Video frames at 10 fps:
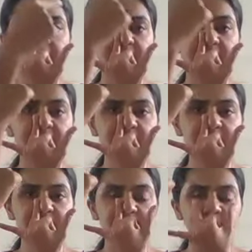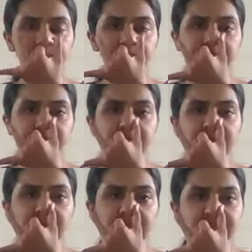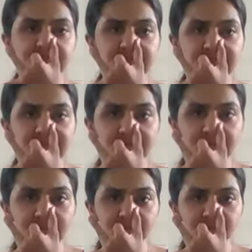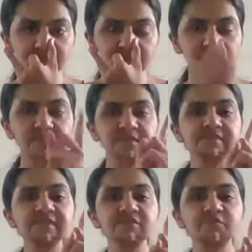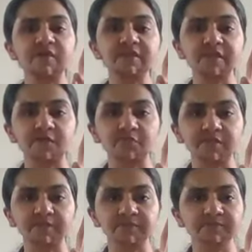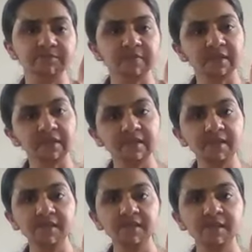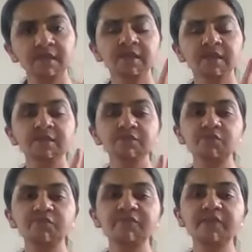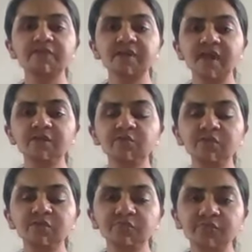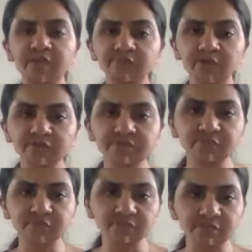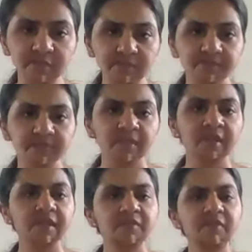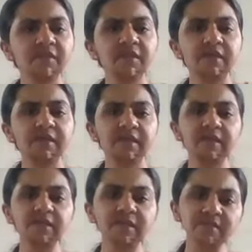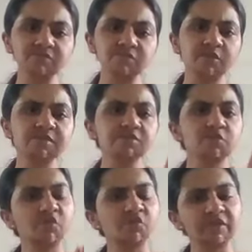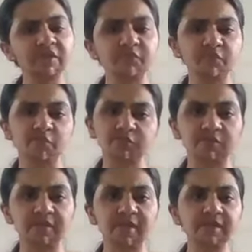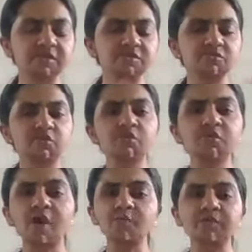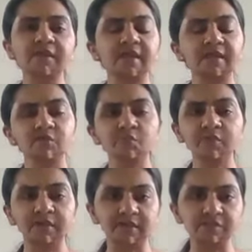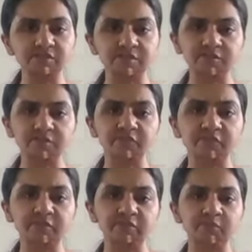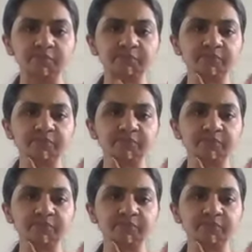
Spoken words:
right, exhale left. This is one round. Yeah. So we will try doing 5 rounds for today. Even daily class students, go with the flow today, right? So no counting and no retention today for you